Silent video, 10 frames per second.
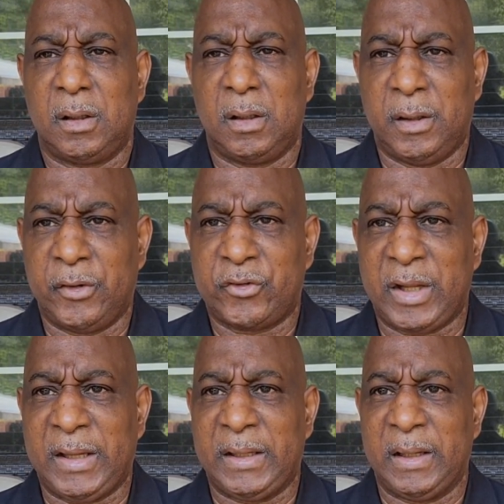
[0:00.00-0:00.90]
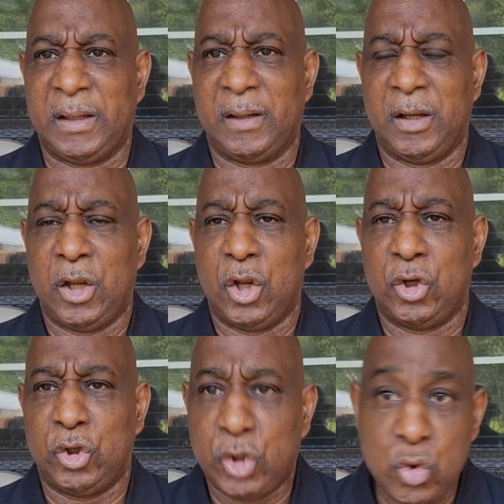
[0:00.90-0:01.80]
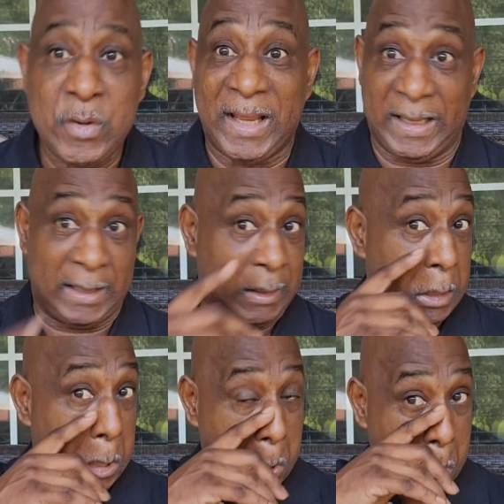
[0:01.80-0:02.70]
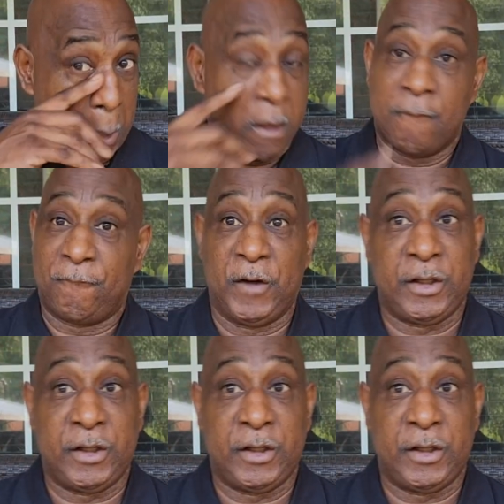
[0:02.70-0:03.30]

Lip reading: Understand? Do that for